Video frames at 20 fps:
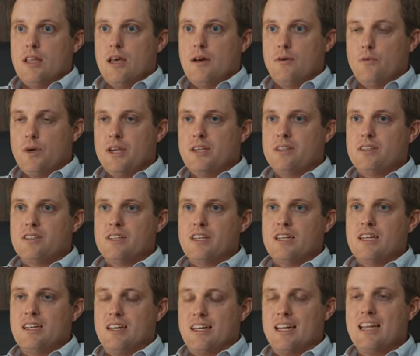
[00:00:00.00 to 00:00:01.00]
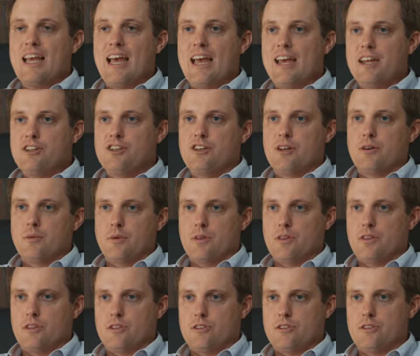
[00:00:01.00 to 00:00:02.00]
that we see engaging
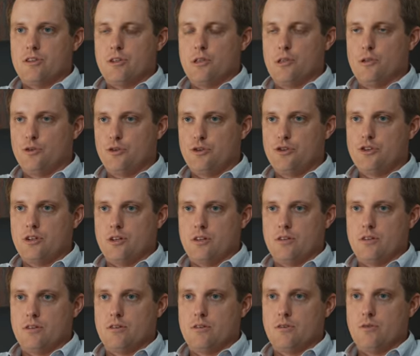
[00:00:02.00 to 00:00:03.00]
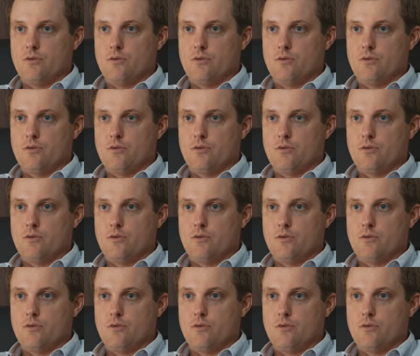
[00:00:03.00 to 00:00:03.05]
with the solution